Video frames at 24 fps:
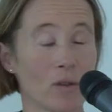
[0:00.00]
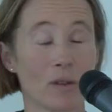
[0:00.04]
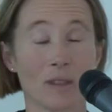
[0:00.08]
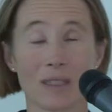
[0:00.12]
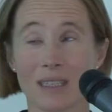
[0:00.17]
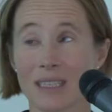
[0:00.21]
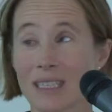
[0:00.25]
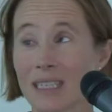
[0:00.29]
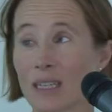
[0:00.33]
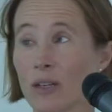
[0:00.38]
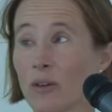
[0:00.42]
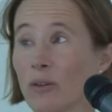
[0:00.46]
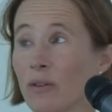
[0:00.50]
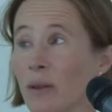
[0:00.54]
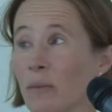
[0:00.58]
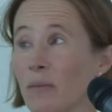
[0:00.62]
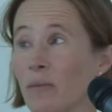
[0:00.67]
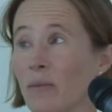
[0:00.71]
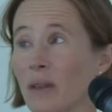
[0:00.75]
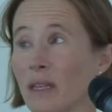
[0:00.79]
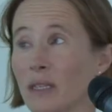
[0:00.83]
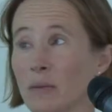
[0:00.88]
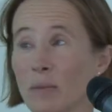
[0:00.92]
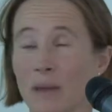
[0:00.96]
still
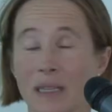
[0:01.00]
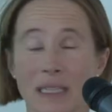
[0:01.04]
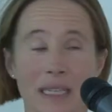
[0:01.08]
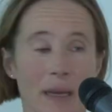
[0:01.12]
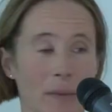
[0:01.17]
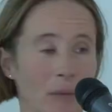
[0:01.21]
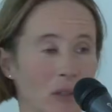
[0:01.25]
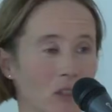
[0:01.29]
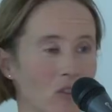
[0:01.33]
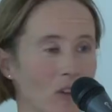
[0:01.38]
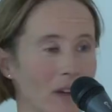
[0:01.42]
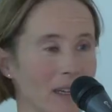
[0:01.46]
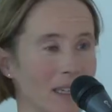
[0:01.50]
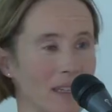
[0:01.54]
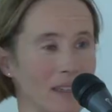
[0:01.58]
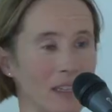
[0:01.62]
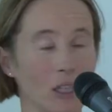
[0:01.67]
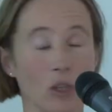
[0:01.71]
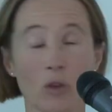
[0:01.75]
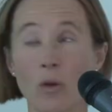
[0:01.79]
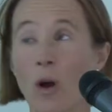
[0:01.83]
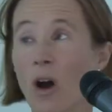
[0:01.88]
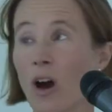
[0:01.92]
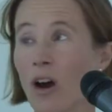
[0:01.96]
it's been demonstrated
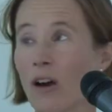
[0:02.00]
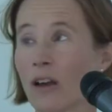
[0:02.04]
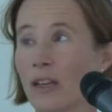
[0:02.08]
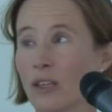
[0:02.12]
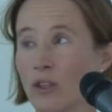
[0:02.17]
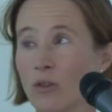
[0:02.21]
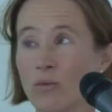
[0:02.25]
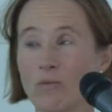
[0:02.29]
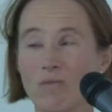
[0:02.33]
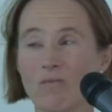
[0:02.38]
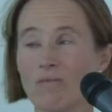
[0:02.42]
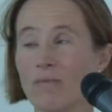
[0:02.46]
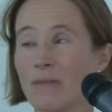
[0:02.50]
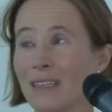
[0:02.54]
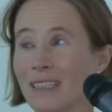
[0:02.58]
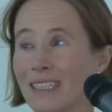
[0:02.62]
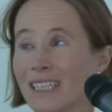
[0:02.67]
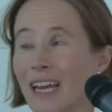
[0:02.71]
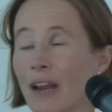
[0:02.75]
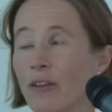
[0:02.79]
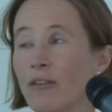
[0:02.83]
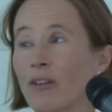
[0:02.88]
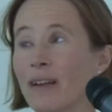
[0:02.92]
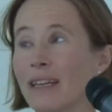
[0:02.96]
that you
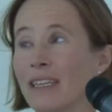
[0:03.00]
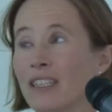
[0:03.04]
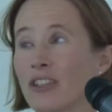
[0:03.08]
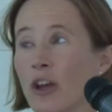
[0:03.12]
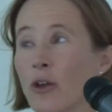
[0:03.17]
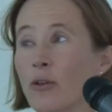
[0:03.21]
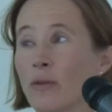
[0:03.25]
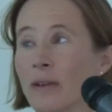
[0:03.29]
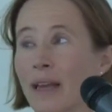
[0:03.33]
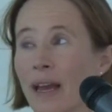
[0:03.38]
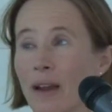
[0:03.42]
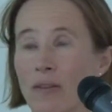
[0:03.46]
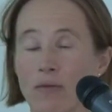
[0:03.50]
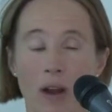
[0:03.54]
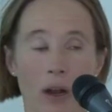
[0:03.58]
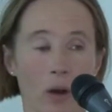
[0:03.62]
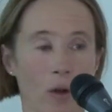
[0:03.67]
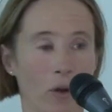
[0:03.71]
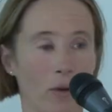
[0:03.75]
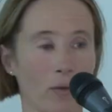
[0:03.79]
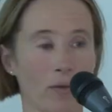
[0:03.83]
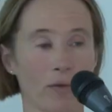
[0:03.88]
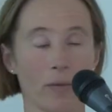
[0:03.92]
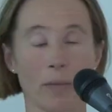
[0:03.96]
generally don't get
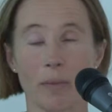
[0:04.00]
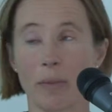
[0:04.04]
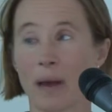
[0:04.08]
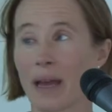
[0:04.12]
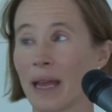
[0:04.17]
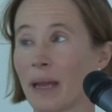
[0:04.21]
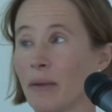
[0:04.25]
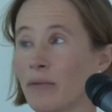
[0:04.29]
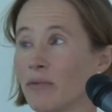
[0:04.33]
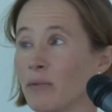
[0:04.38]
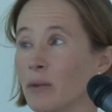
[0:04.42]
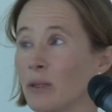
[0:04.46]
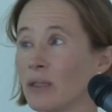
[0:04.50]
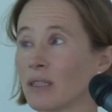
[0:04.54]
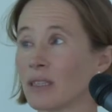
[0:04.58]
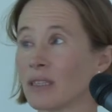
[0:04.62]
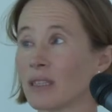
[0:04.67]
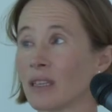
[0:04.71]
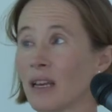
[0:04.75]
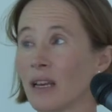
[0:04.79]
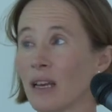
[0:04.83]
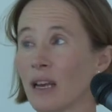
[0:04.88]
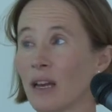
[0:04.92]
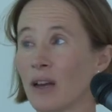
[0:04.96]
runoff from
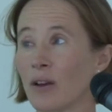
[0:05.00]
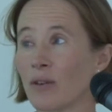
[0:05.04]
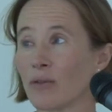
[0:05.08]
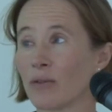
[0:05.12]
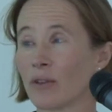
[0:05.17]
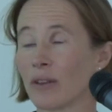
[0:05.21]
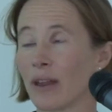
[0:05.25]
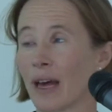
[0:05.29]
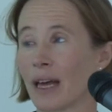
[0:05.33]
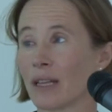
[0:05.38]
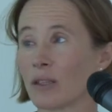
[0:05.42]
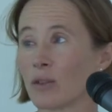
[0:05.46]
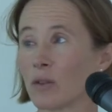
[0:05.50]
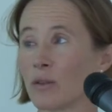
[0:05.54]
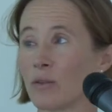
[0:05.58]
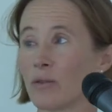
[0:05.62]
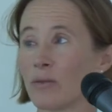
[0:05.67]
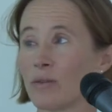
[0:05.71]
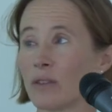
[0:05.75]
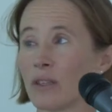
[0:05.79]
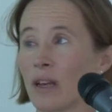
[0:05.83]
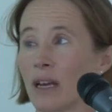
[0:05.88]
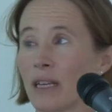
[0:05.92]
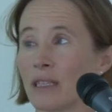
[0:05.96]
pavements for that sort
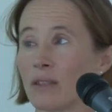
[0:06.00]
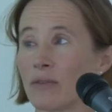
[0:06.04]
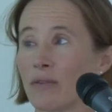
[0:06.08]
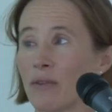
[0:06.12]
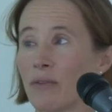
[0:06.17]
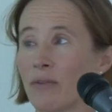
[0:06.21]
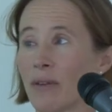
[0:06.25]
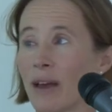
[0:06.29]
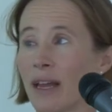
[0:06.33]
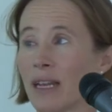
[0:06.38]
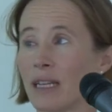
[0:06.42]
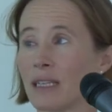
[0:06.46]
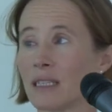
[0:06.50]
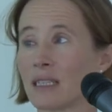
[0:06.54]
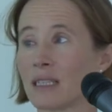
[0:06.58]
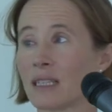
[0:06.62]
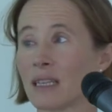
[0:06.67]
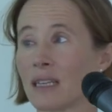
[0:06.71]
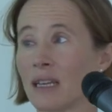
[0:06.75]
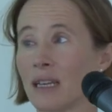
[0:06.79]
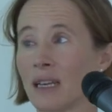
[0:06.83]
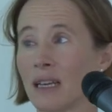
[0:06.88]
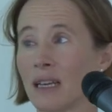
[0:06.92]
of size of event.